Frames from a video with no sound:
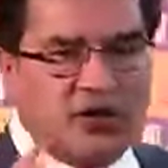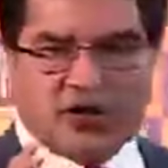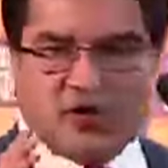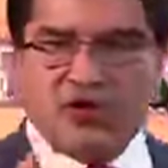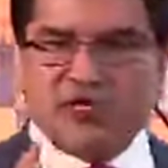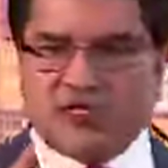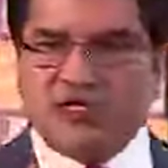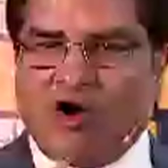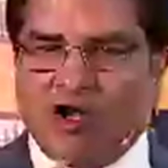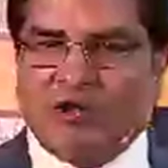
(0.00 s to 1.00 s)
Q is
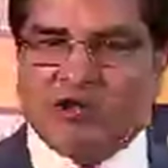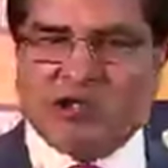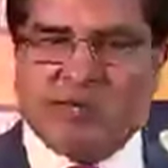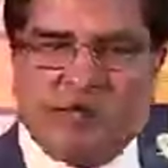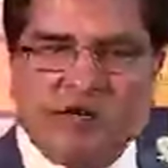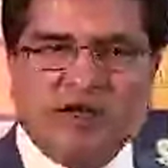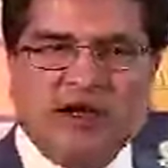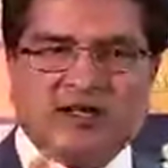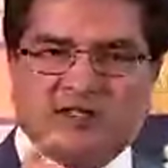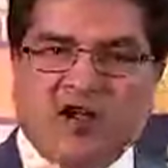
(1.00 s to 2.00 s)
non-negotiable.
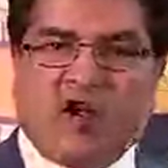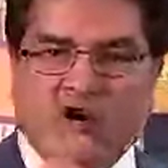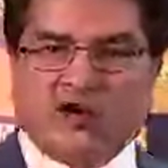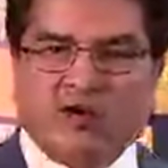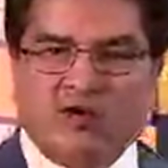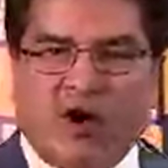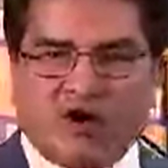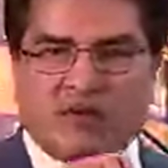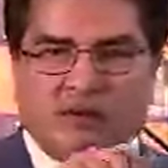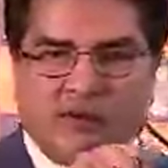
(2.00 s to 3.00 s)
It is the non-Q
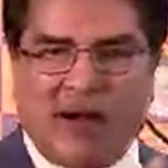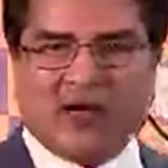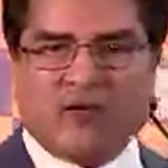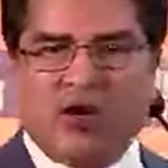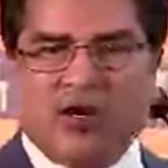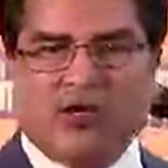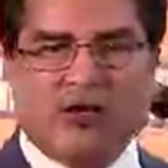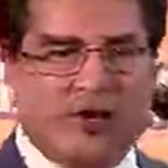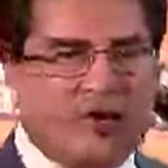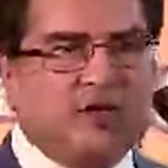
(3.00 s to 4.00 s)
or bad quality
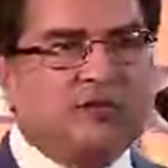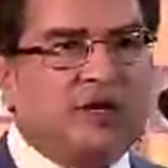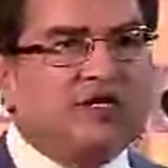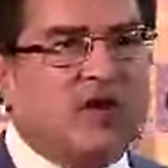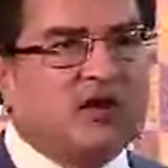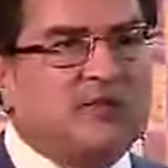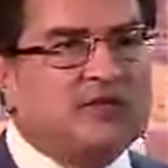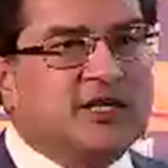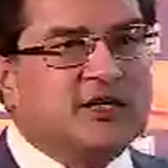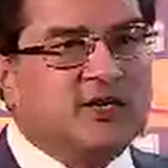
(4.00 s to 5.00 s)
which brings all the
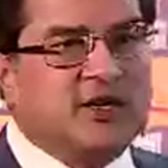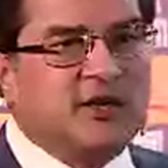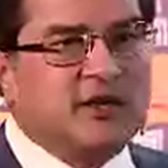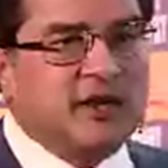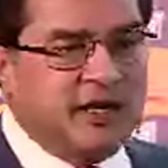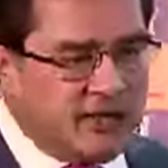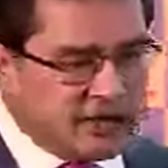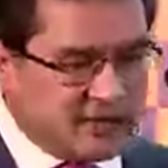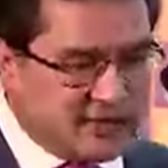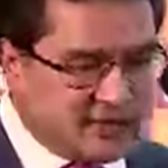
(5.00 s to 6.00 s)
misery to the investors.